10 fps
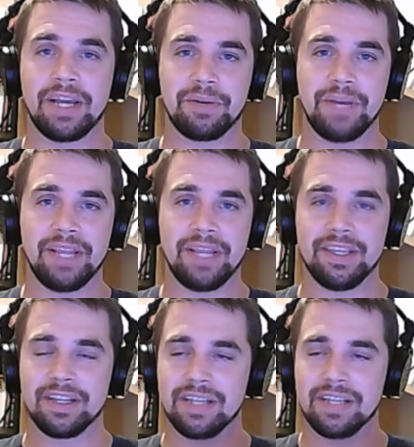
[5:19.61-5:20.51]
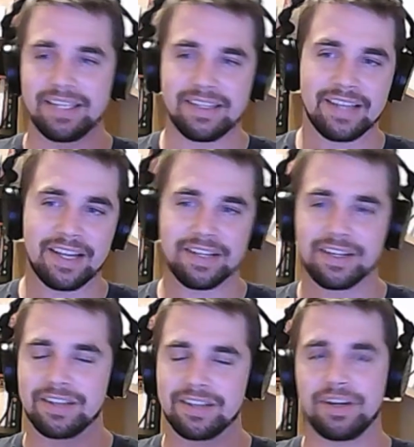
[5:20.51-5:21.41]
how to create the classes, how
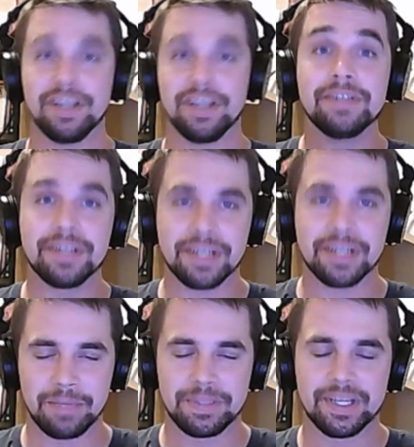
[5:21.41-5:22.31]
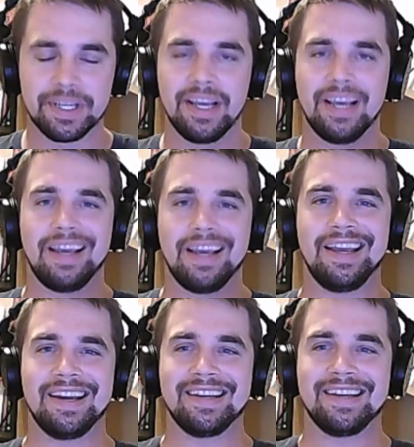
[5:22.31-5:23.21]
to start using Eclipse,
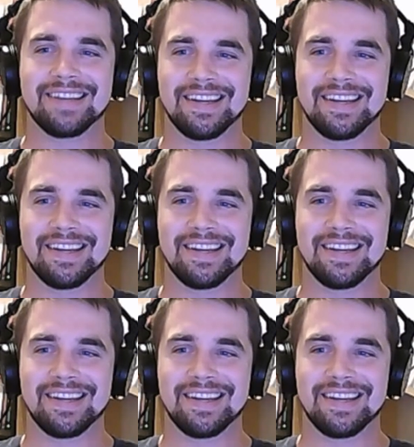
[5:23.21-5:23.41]
and